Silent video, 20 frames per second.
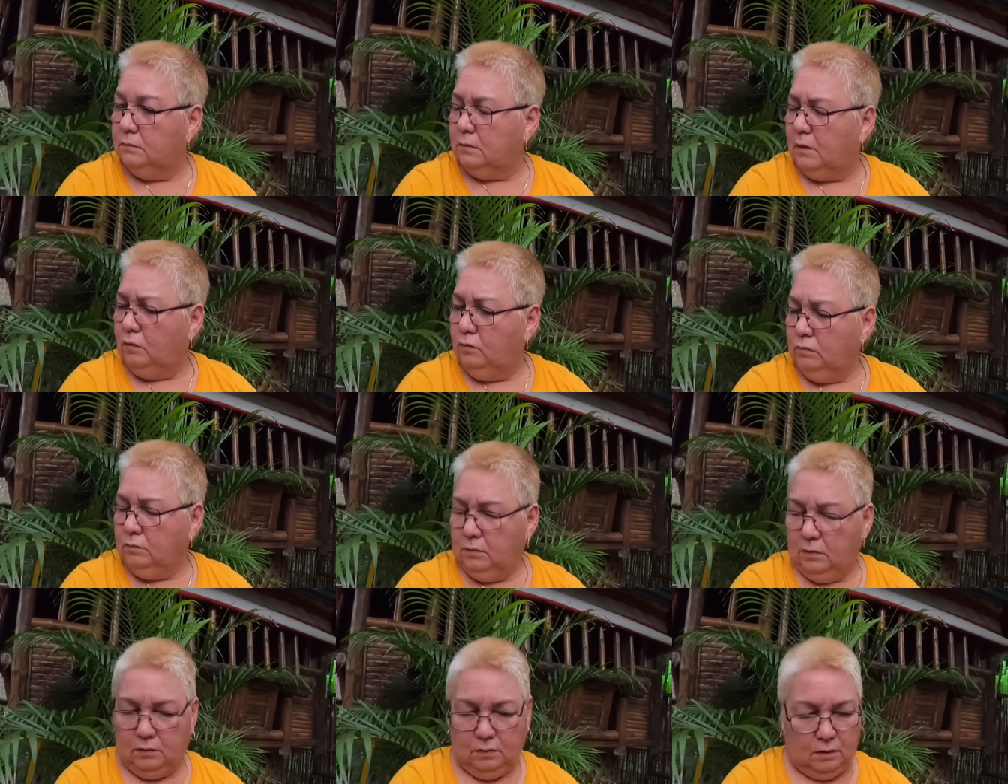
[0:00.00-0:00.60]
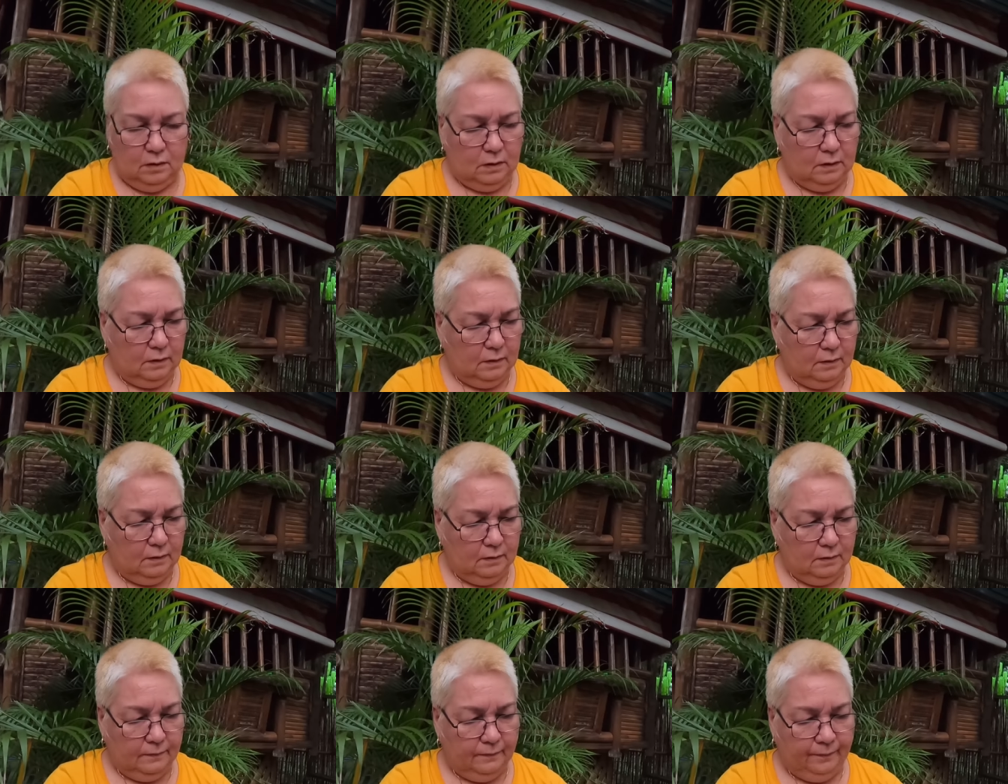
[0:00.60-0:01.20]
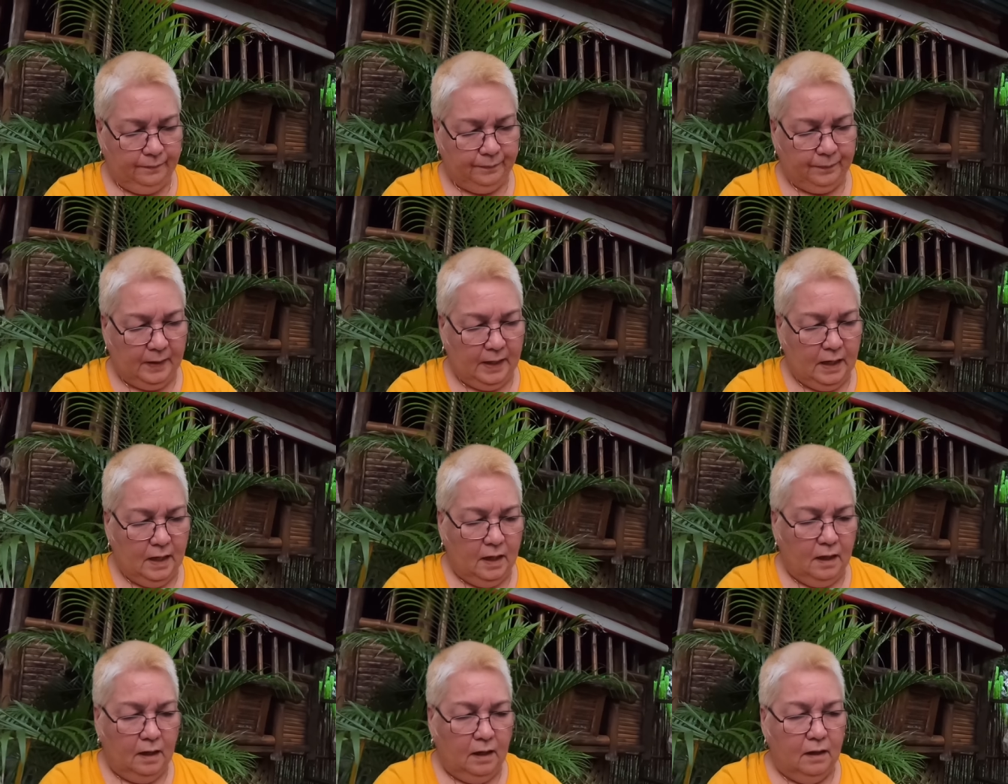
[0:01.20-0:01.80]
ano uh,
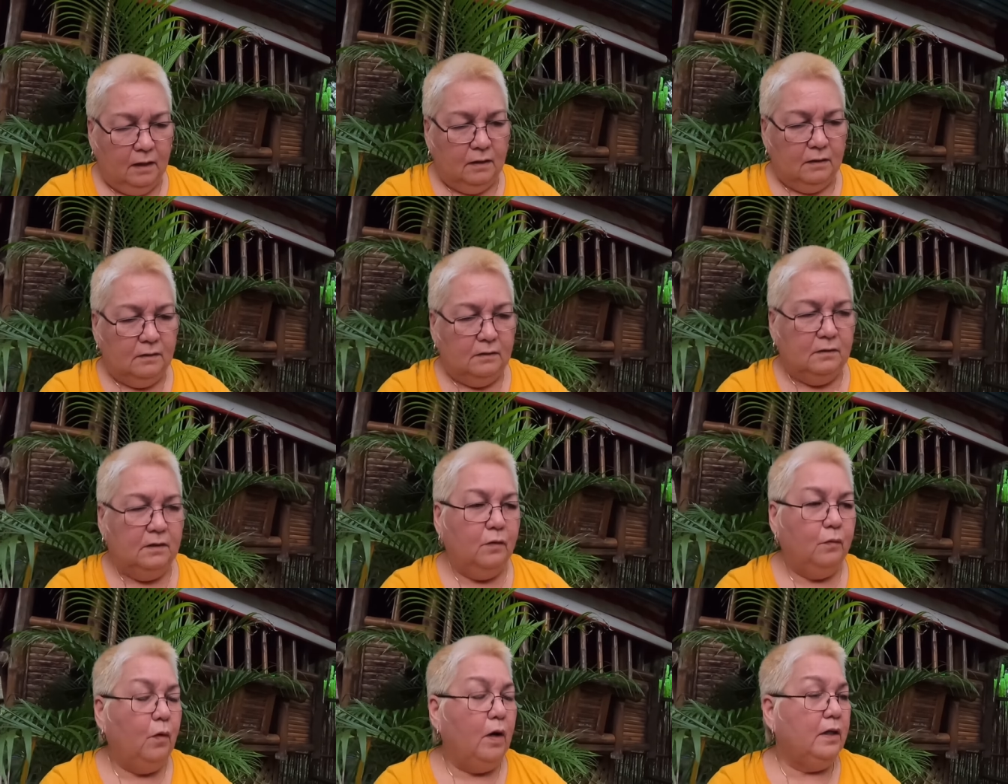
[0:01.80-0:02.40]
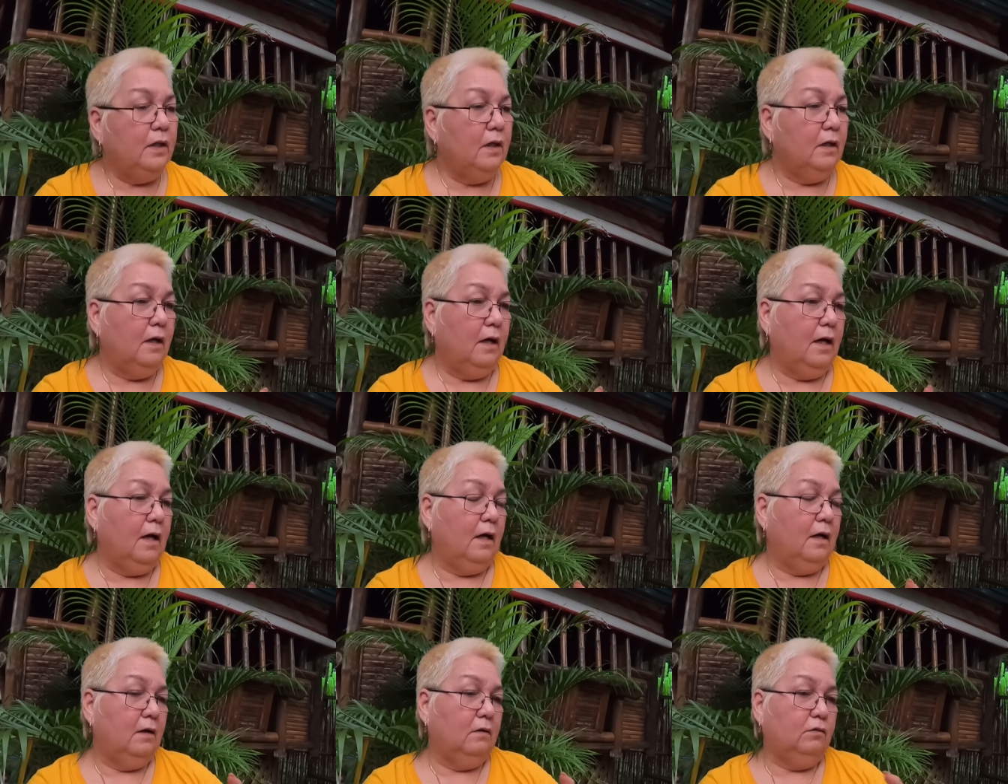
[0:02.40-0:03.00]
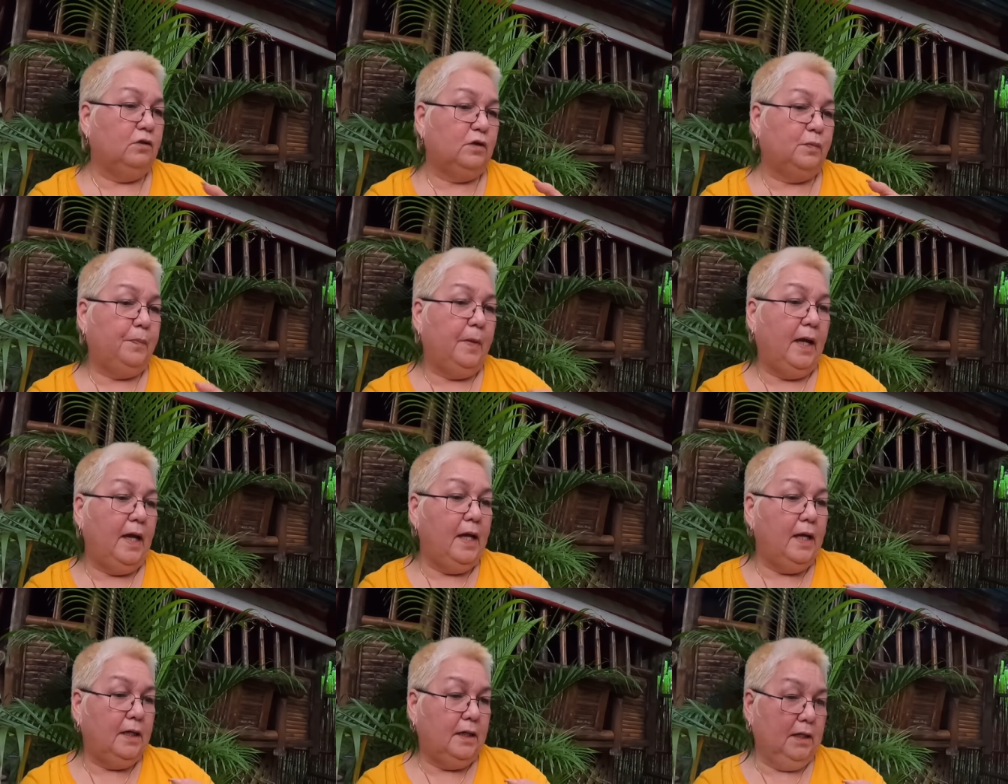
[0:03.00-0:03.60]
the one uh, who's
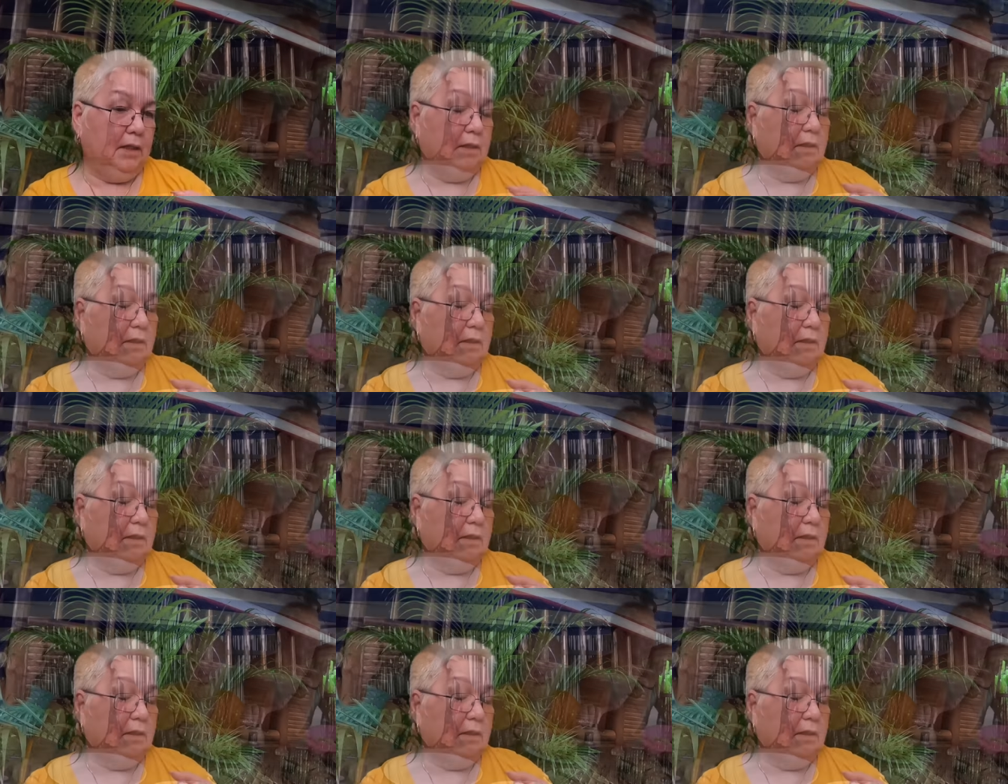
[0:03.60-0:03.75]
playing